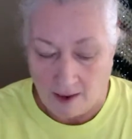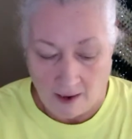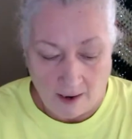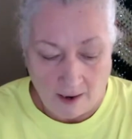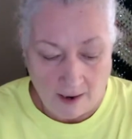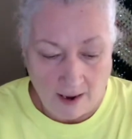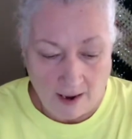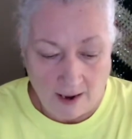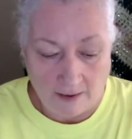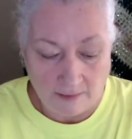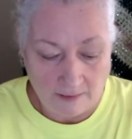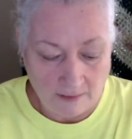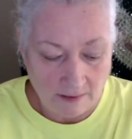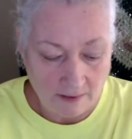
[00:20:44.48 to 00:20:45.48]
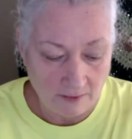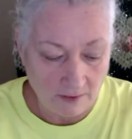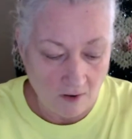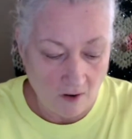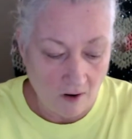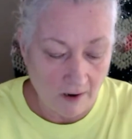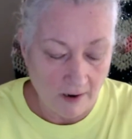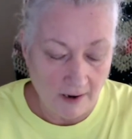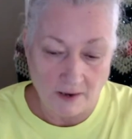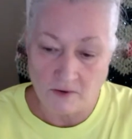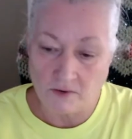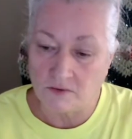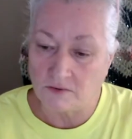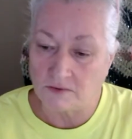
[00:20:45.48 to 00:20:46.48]
And the yarn I
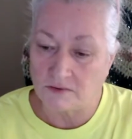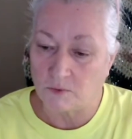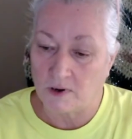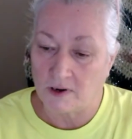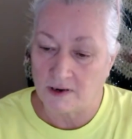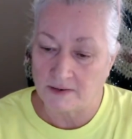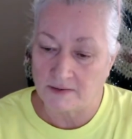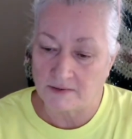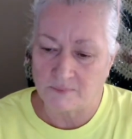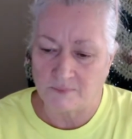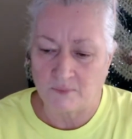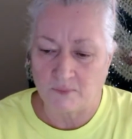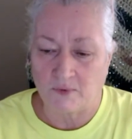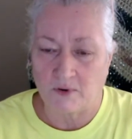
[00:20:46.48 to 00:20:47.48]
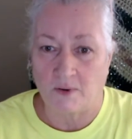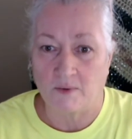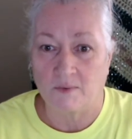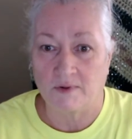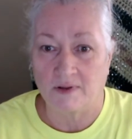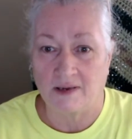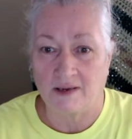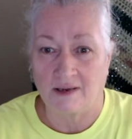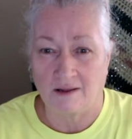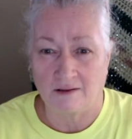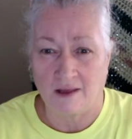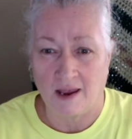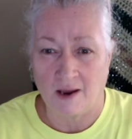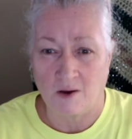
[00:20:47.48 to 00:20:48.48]
used was probably a
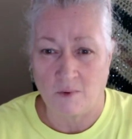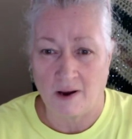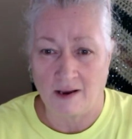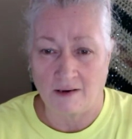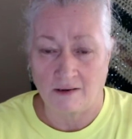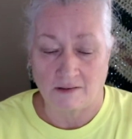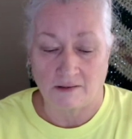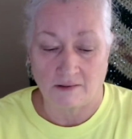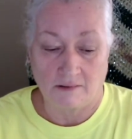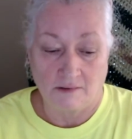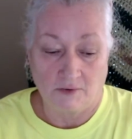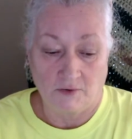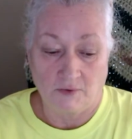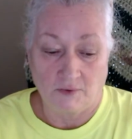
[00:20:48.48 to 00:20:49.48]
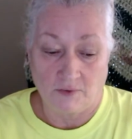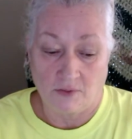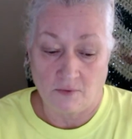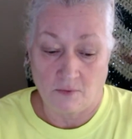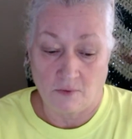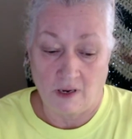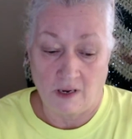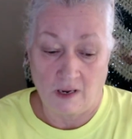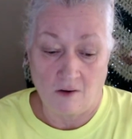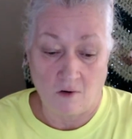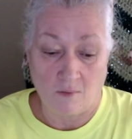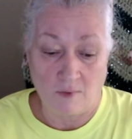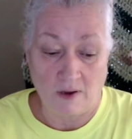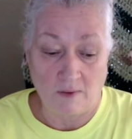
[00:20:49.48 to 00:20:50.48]
lightweight 3,
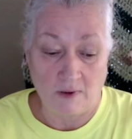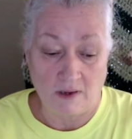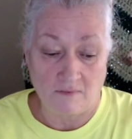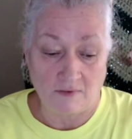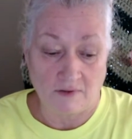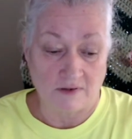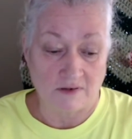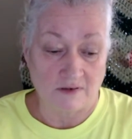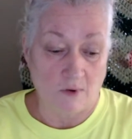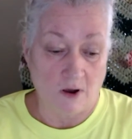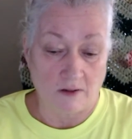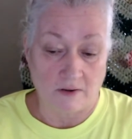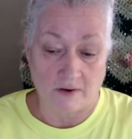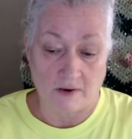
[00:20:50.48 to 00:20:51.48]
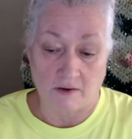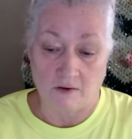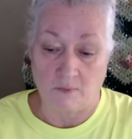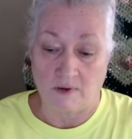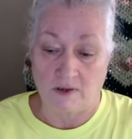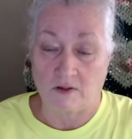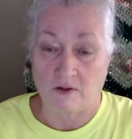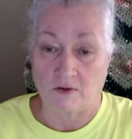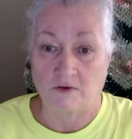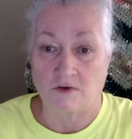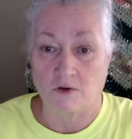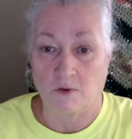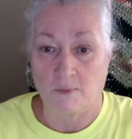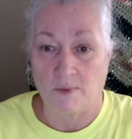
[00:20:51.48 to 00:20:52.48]
or maybe even smaller. It could be closer
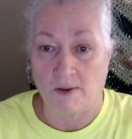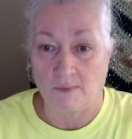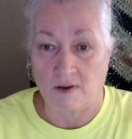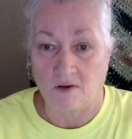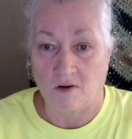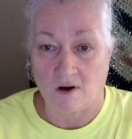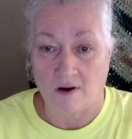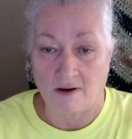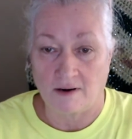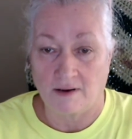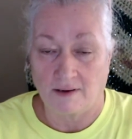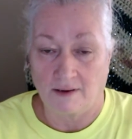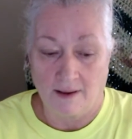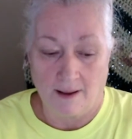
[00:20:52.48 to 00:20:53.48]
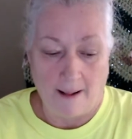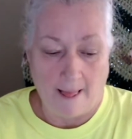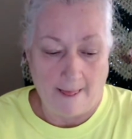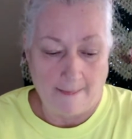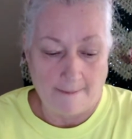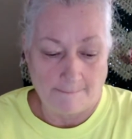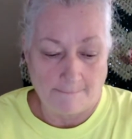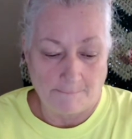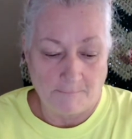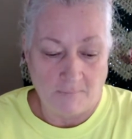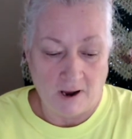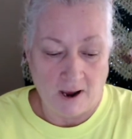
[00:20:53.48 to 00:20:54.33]
to a baby yarn. But